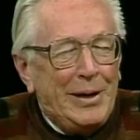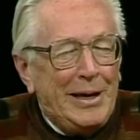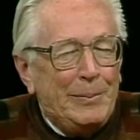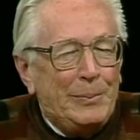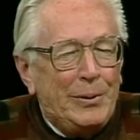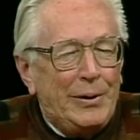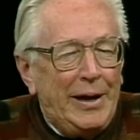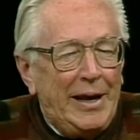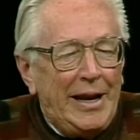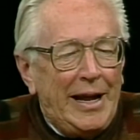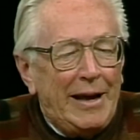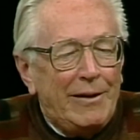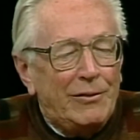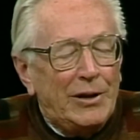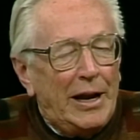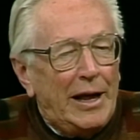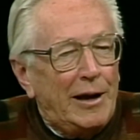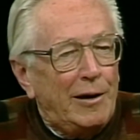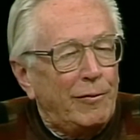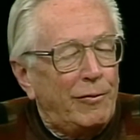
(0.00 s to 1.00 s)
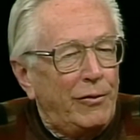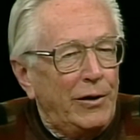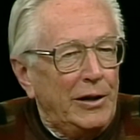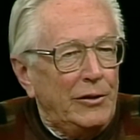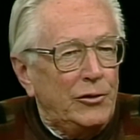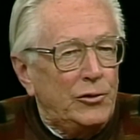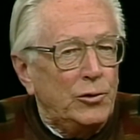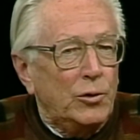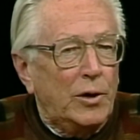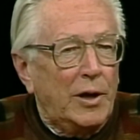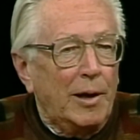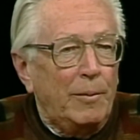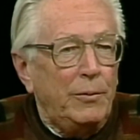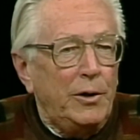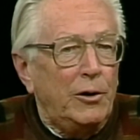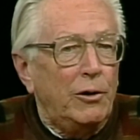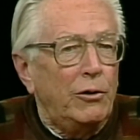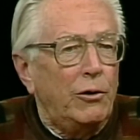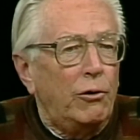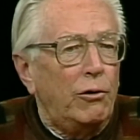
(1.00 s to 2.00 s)
the paper, and I have a lot of friends who
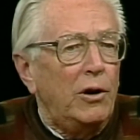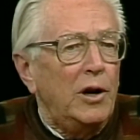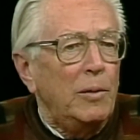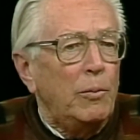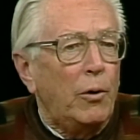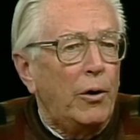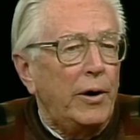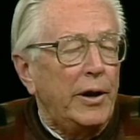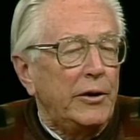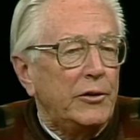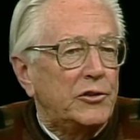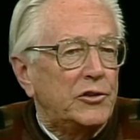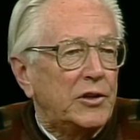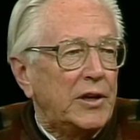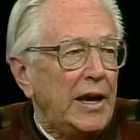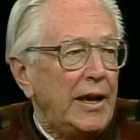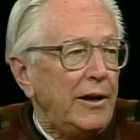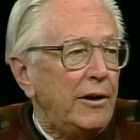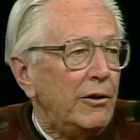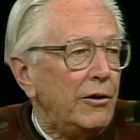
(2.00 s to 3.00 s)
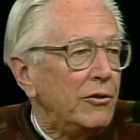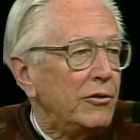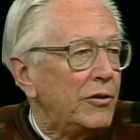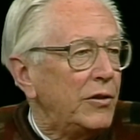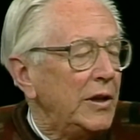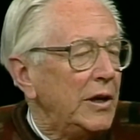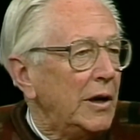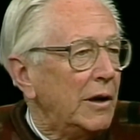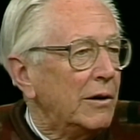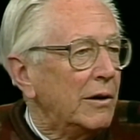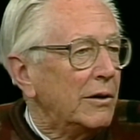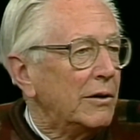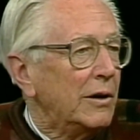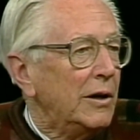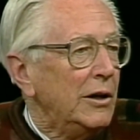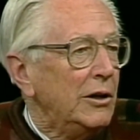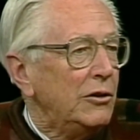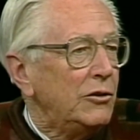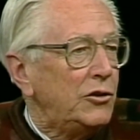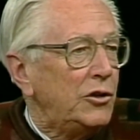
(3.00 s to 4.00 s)
come, the early morning skaters, the
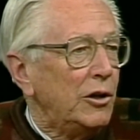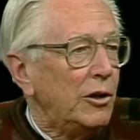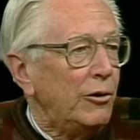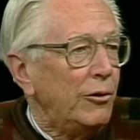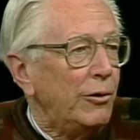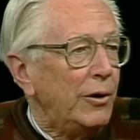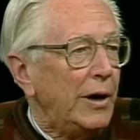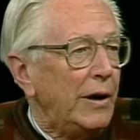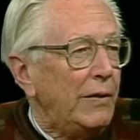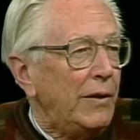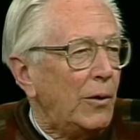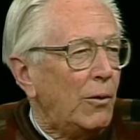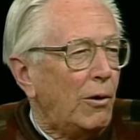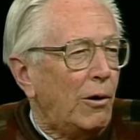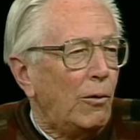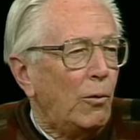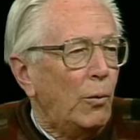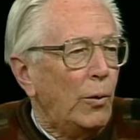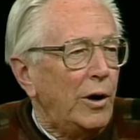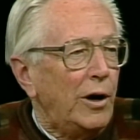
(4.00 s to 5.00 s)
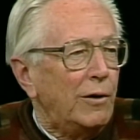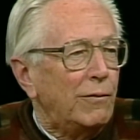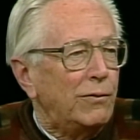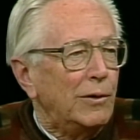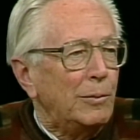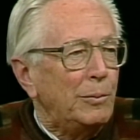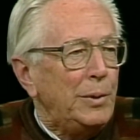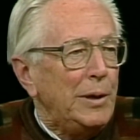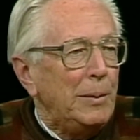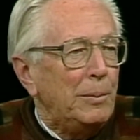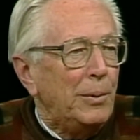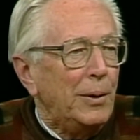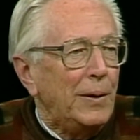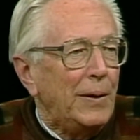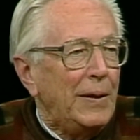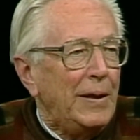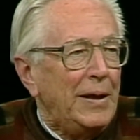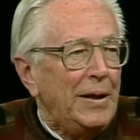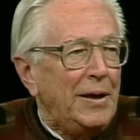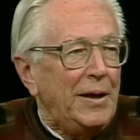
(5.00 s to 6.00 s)
young children, and they're all wonderful
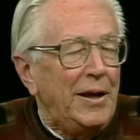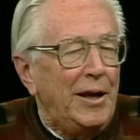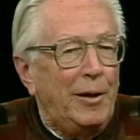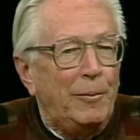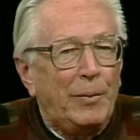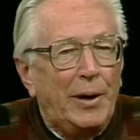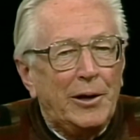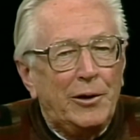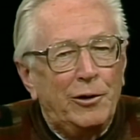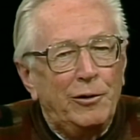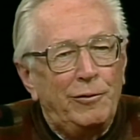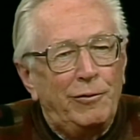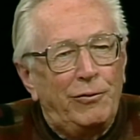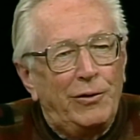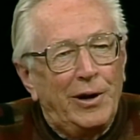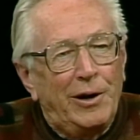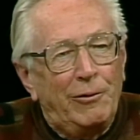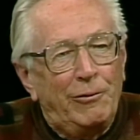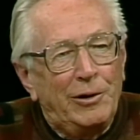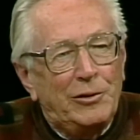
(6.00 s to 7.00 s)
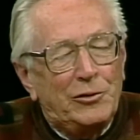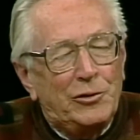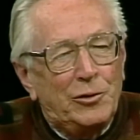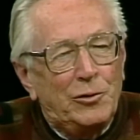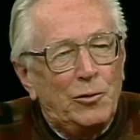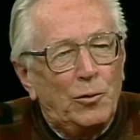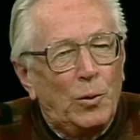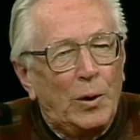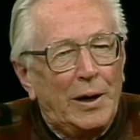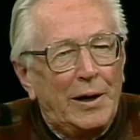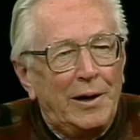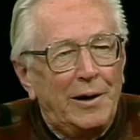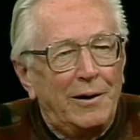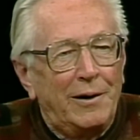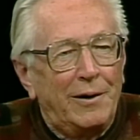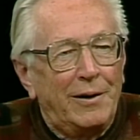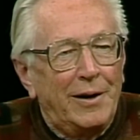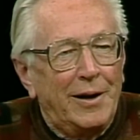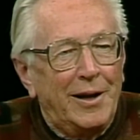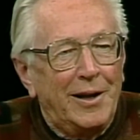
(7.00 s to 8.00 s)
people. And my good friend Richard
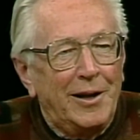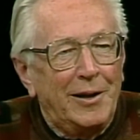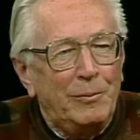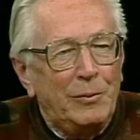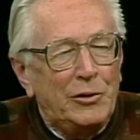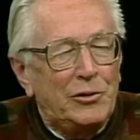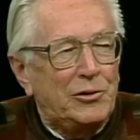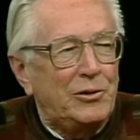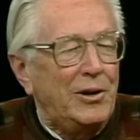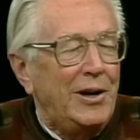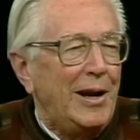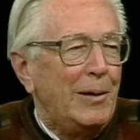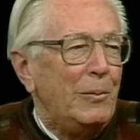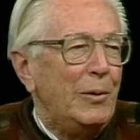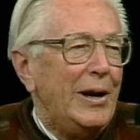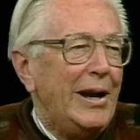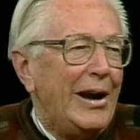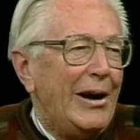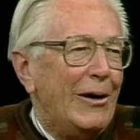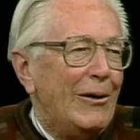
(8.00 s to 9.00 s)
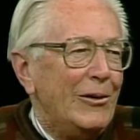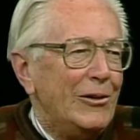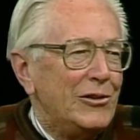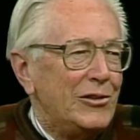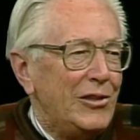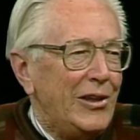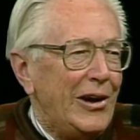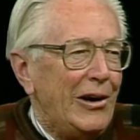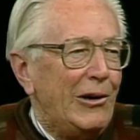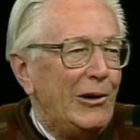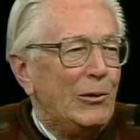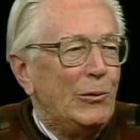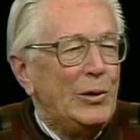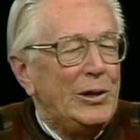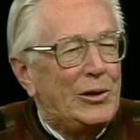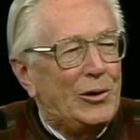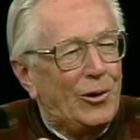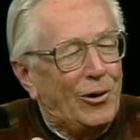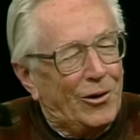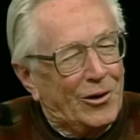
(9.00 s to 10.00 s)
Dwyer, Mr. Debonair, is there, and
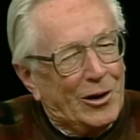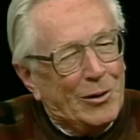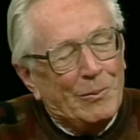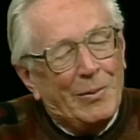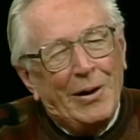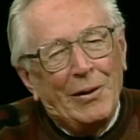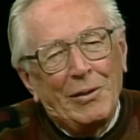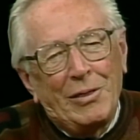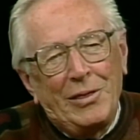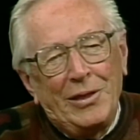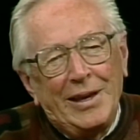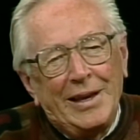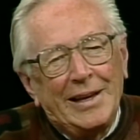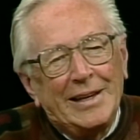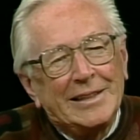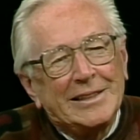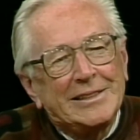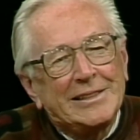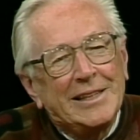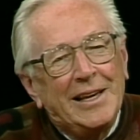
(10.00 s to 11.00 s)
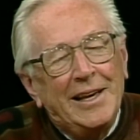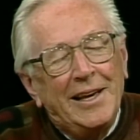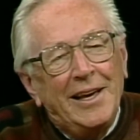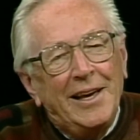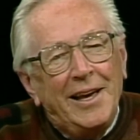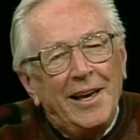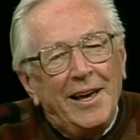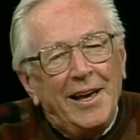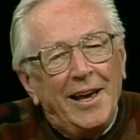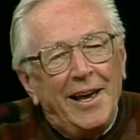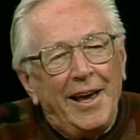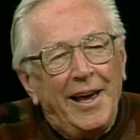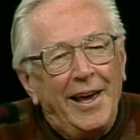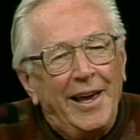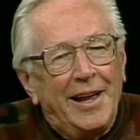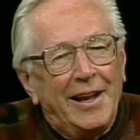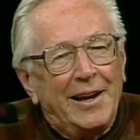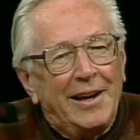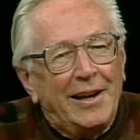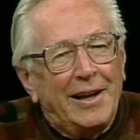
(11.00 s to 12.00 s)
we talk about things.
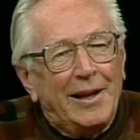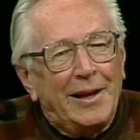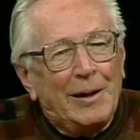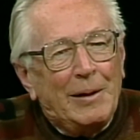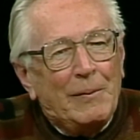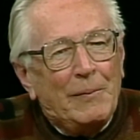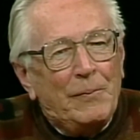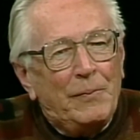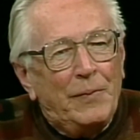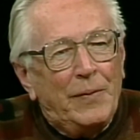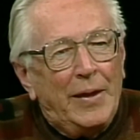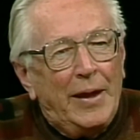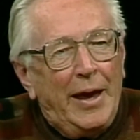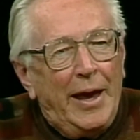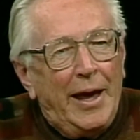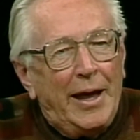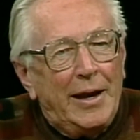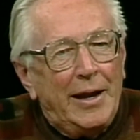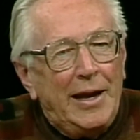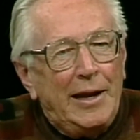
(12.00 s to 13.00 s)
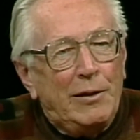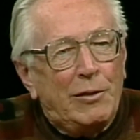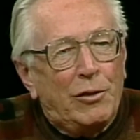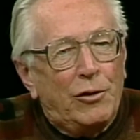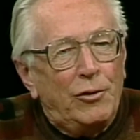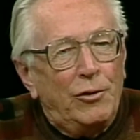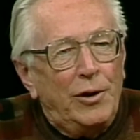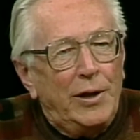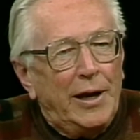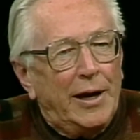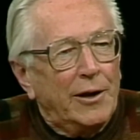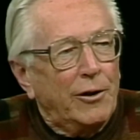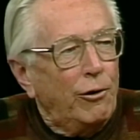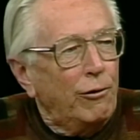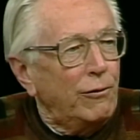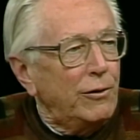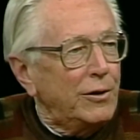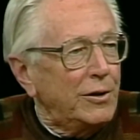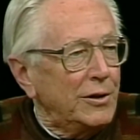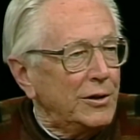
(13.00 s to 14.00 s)
And at 8:30, I
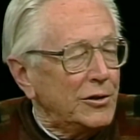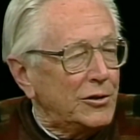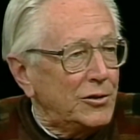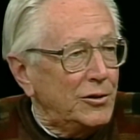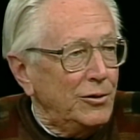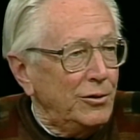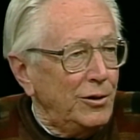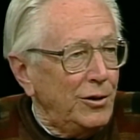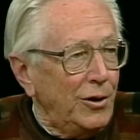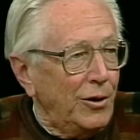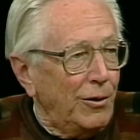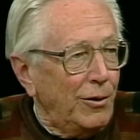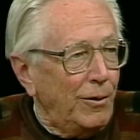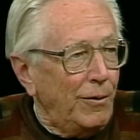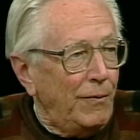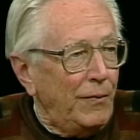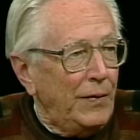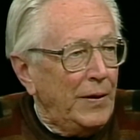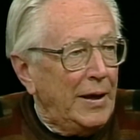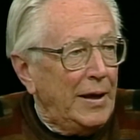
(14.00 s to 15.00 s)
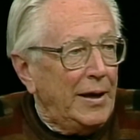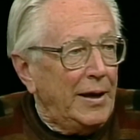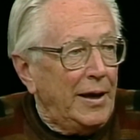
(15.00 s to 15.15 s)
go over to the studio.